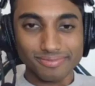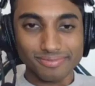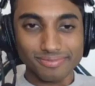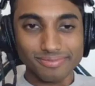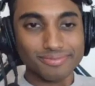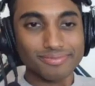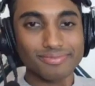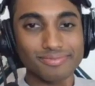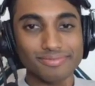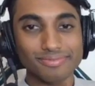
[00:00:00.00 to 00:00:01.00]

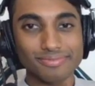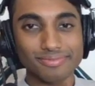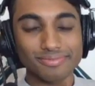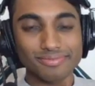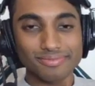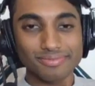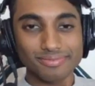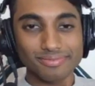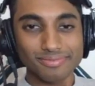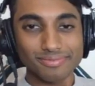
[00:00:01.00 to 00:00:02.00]

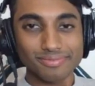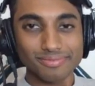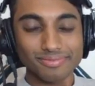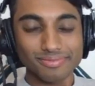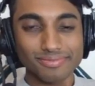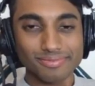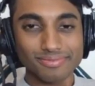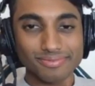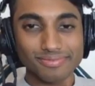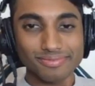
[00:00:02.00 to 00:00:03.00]

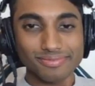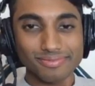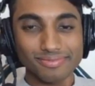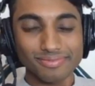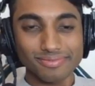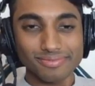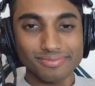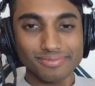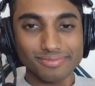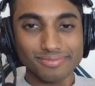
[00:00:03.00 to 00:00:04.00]

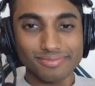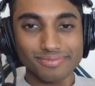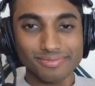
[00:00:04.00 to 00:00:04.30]
No words are spoken by the person on screen.